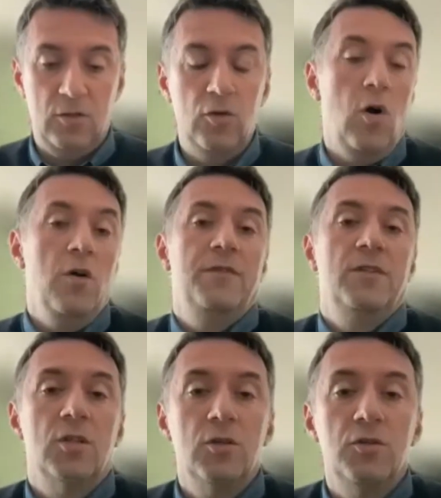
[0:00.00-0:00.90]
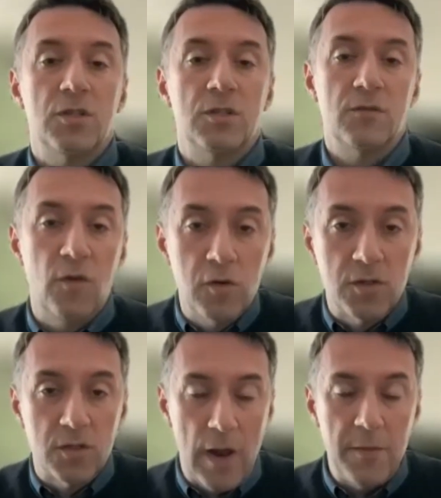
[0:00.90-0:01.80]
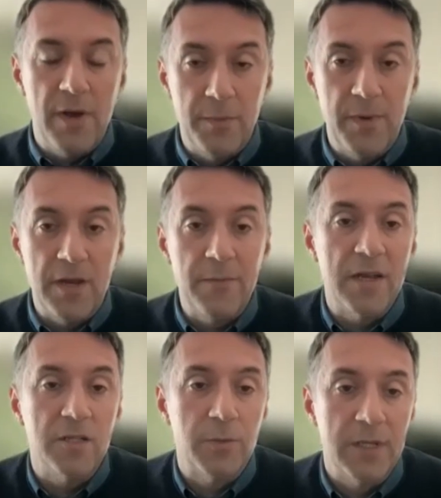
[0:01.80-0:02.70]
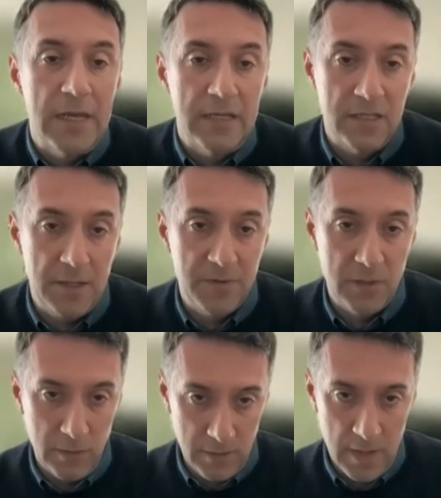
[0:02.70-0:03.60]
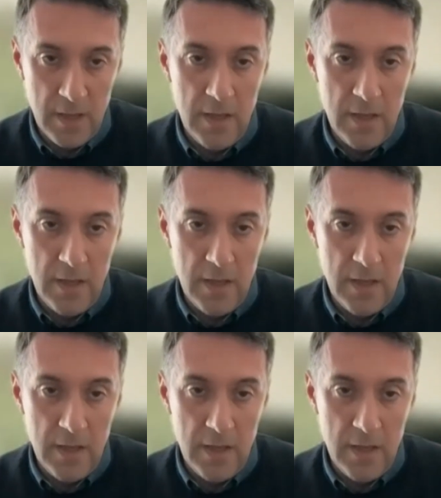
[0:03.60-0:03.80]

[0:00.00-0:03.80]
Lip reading: to offer solutions focused around better pain management and subsequent,